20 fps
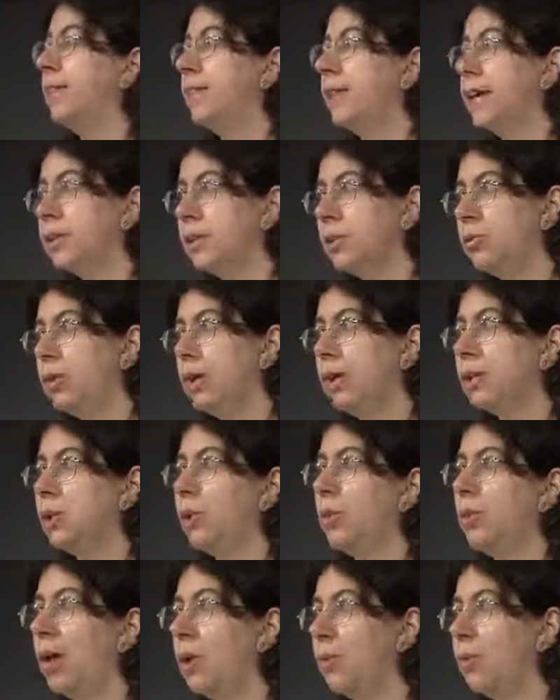doesn't work
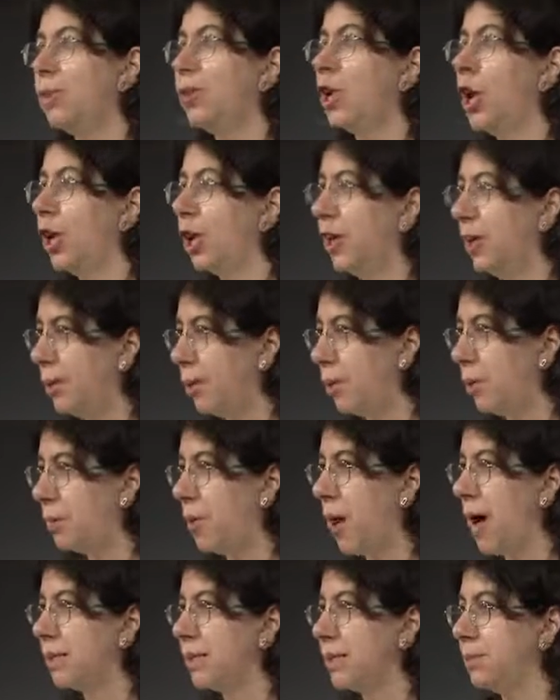so well with nonlinear
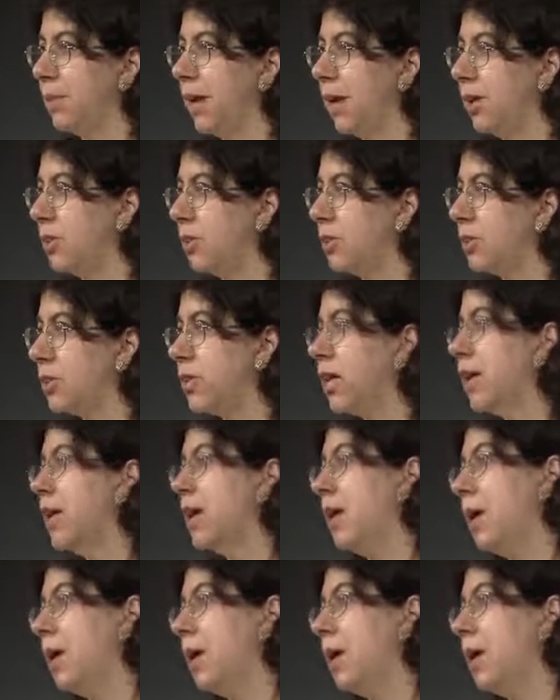approximators